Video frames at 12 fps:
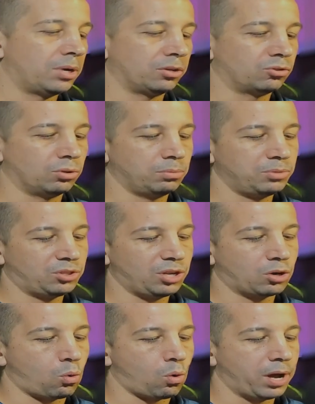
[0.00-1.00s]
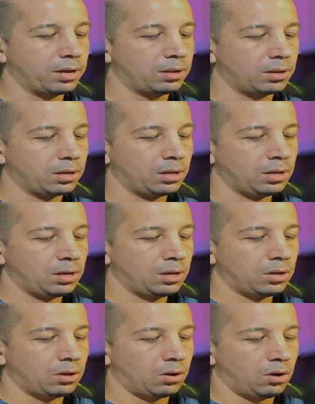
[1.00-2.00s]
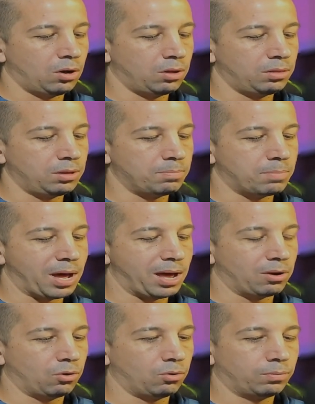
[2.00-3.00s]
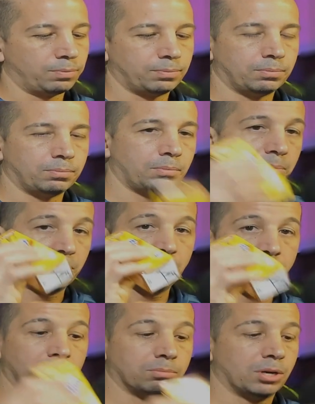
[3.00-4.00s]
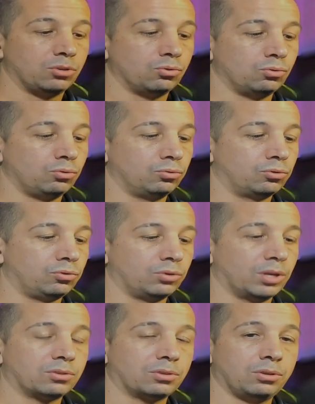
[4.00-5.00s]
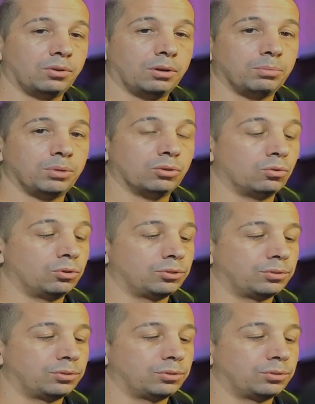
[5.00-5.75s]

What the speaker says: So let me stay quiet on the MAONO. I'm going to get into my Yoo-Hoo so you guys can hear ambient noise.